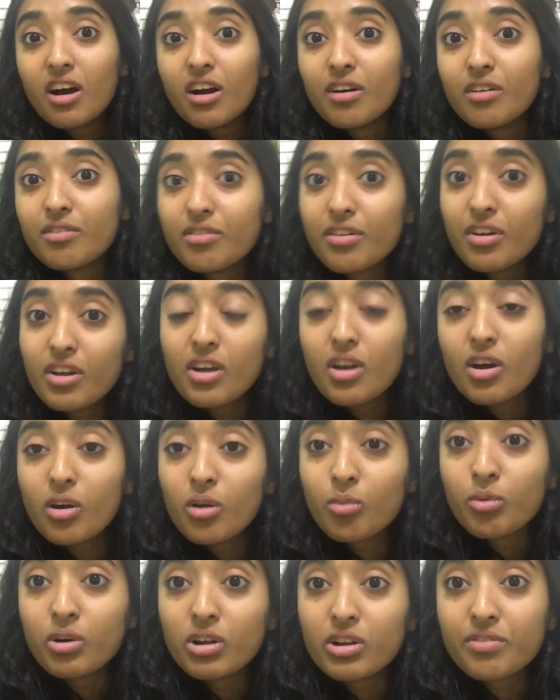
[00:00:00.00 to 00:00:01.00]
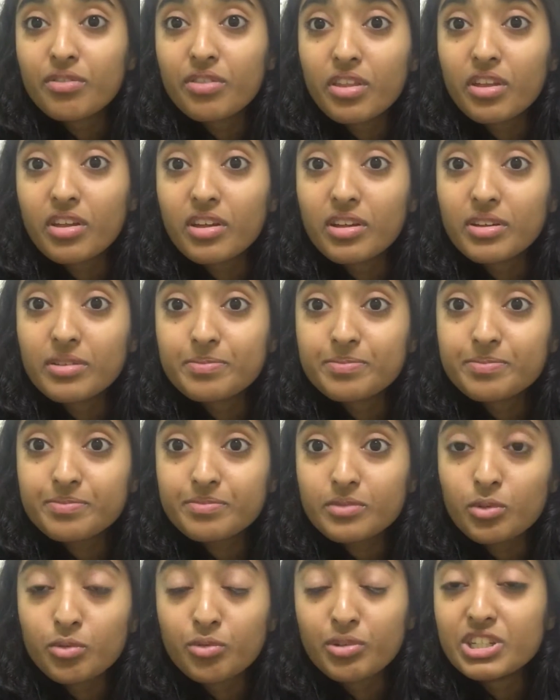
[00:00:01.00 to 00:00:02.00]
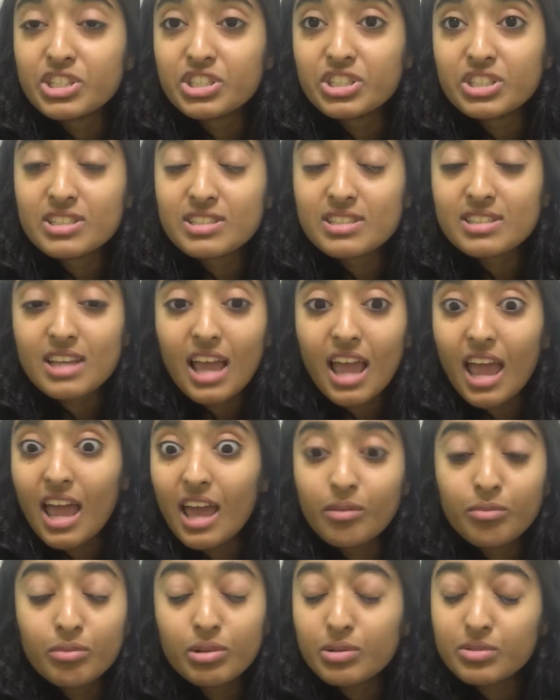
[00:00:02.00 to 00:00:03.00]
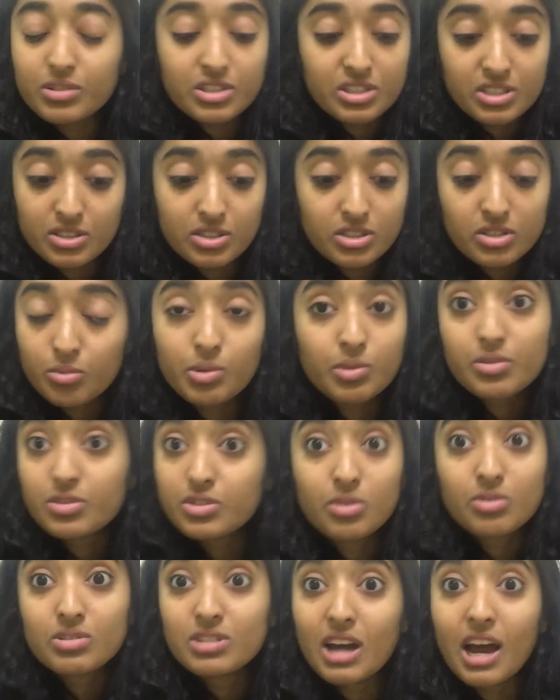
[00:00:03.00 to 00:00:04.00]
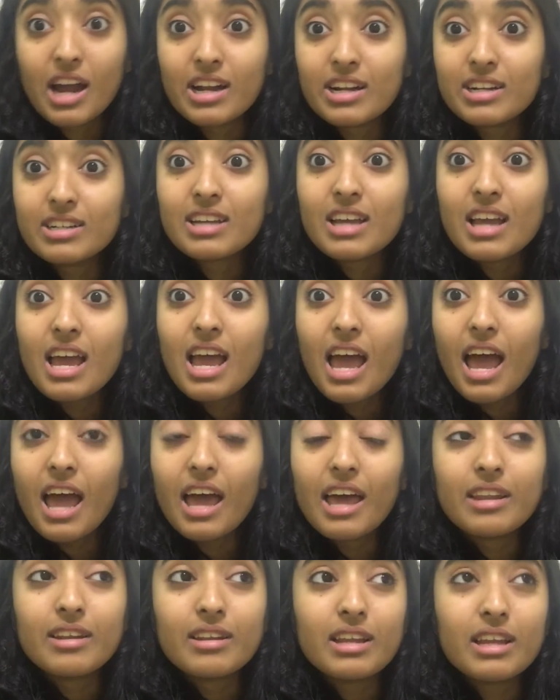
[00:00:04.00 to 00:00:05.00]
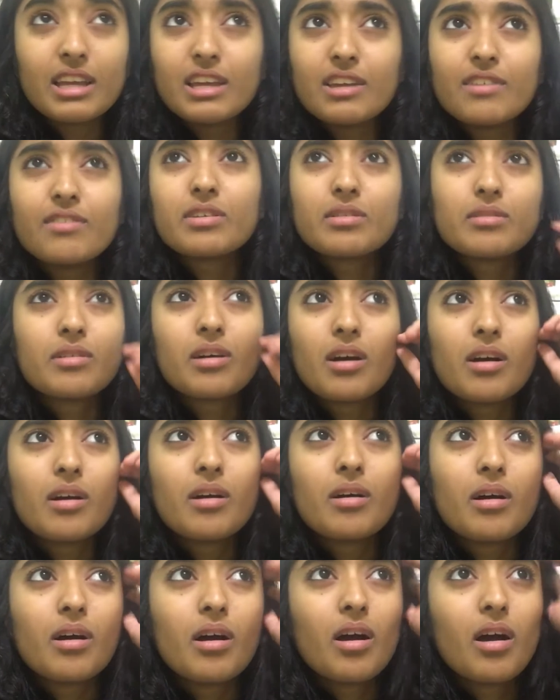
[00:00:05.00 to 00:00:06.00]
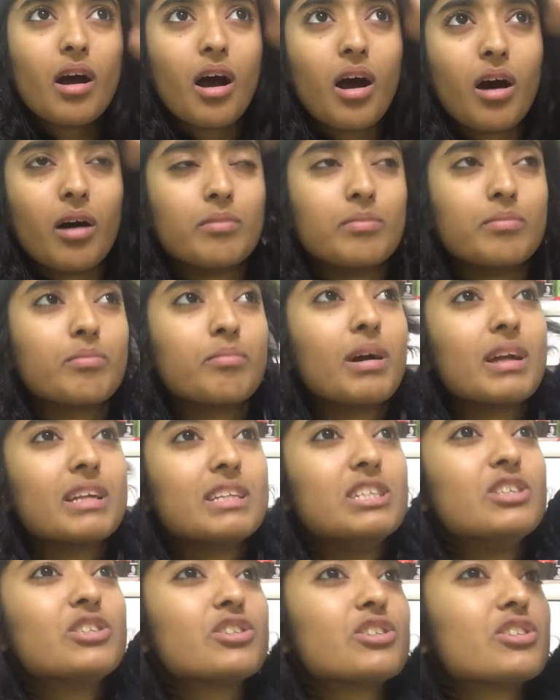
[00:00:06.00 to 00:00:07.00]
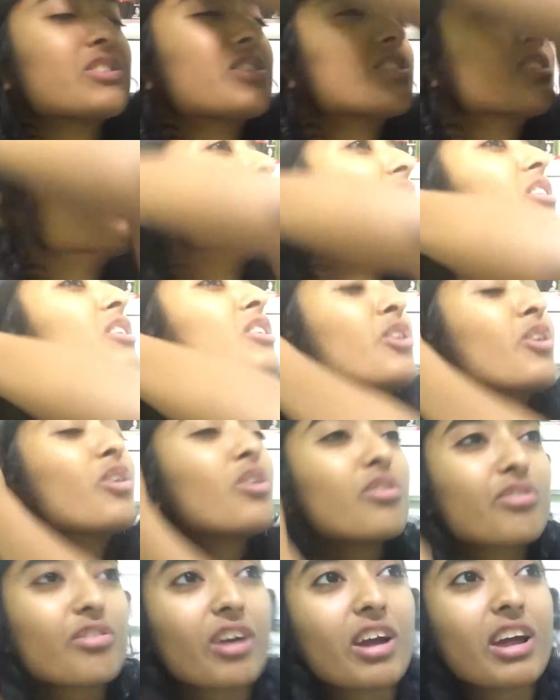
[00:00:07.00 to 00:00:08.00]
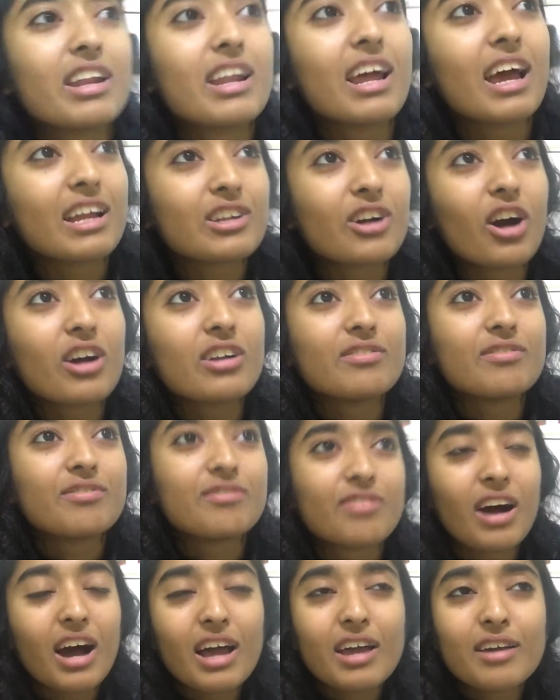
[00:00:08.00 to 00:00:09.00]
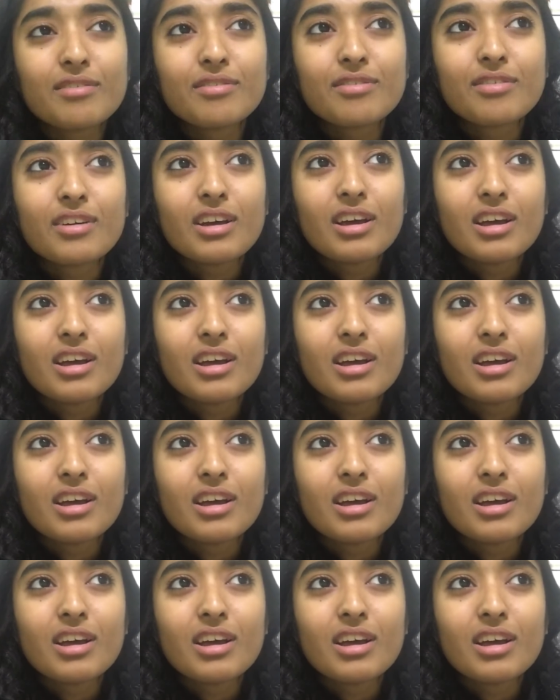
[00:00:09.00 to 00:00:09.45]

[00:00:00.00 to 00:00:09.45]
of one of the ridges, and we were so tired. And even my teacher's girlfriend had gotten 5